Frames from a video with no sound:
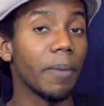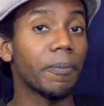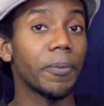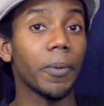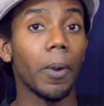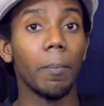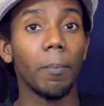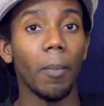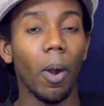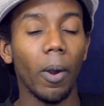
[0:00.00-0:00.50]
If
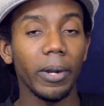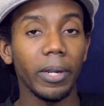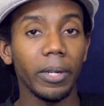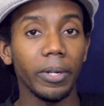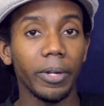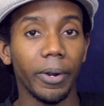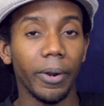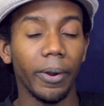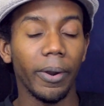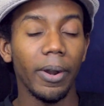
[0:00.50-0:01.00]
you're a
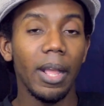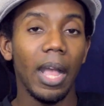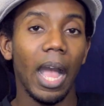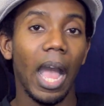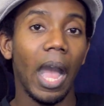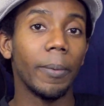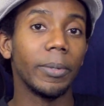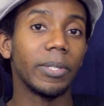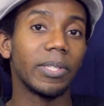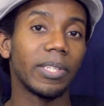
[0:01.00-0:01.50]
marketer,
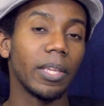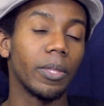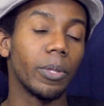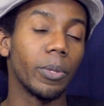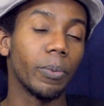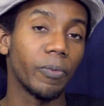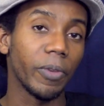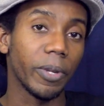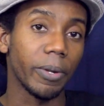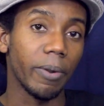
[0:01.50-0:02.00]
I would say
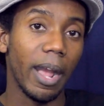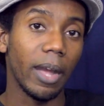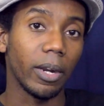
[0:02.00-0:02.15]
you figure